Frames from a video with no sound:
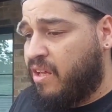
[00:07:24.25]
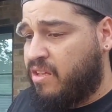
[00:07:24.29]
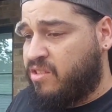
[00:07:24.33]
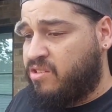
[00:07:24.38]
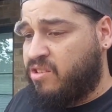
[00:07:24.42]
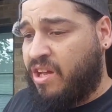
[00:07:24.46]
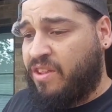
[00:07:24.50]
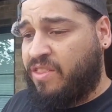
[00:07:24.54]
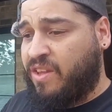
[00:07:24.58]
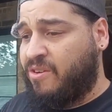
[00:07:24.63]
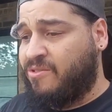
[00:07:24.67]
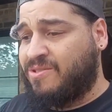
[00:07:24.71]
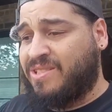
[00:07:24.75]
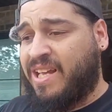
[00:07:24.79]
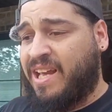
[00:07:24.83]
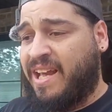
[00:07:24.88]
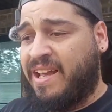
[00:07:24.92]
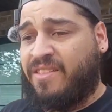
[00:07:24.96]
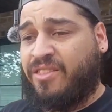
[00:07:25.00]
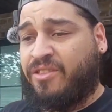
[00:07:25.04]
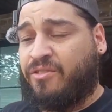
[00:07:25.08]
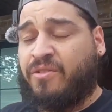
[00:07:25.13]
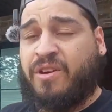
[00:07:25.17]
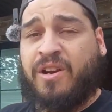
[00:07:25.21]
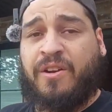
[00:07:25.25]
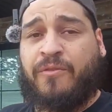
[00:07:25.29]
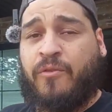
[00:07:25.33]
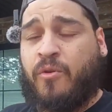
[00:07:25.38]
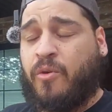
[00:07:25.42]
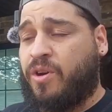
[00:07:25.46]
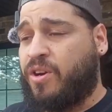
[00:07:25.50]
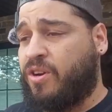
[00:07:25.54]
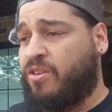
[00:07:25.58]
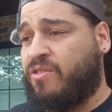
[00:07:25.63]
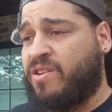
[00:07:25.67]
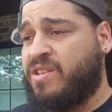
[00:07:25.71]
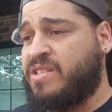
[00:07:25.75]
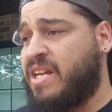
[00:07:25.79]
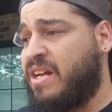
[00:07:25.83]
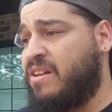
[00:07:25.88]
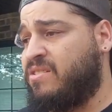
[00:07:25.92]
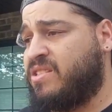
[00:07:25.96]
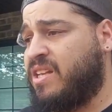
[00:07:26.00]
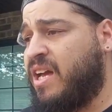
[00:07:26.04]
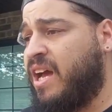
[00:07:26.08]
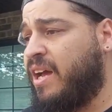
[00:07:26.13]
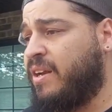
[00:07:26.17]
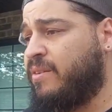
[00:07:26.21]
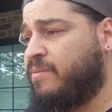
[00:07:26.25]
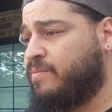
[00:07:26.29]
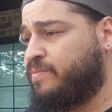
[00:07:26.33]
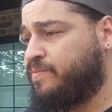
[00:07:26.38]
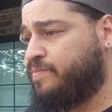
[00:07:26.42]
So I think it was like 3 or 4 degrees outside.